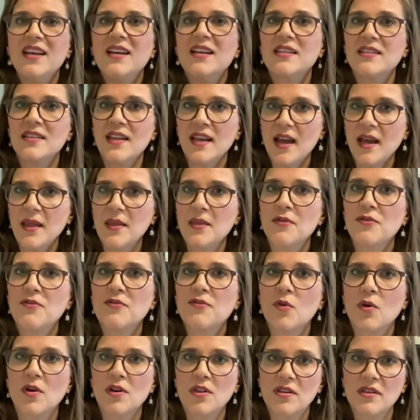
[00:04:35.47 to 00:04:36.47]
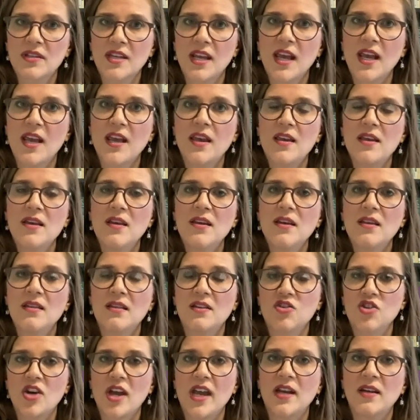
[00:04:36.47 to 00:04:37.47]
Say on the fourth day, the
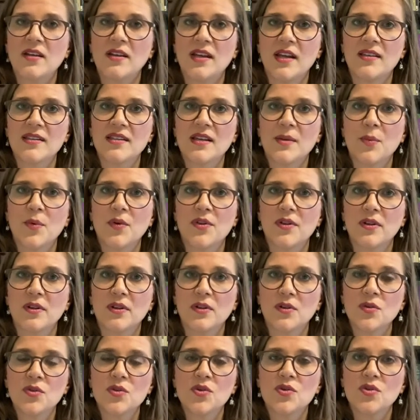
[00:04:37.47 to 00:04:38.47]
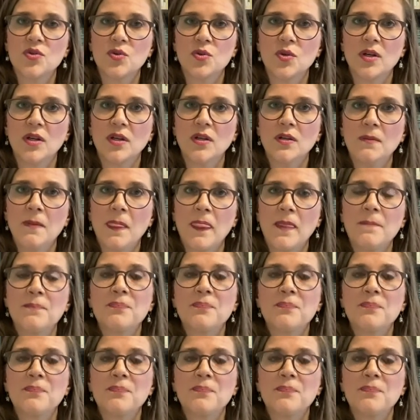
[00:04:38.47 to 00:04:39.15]
child ends up with a loose stool,